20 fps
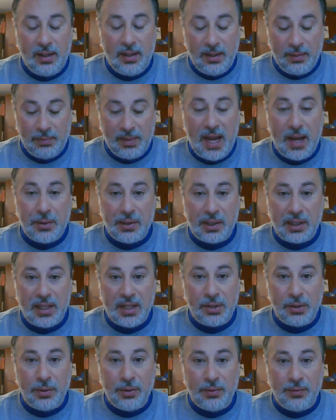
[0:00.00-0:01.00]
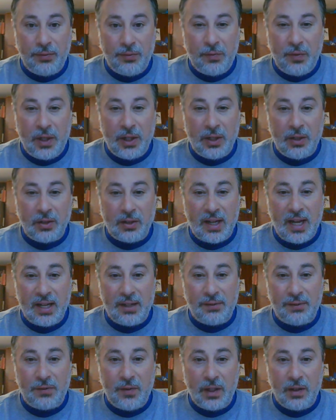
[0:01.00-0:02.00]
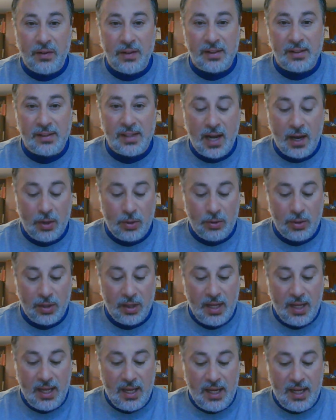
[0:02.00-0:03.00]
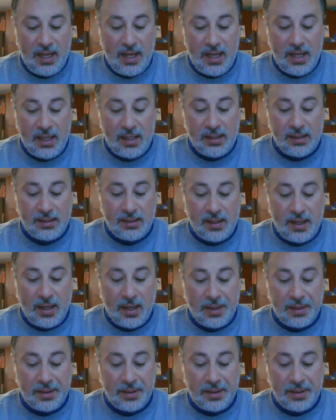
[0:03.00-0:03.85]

I'm counting on you to figure this out. Is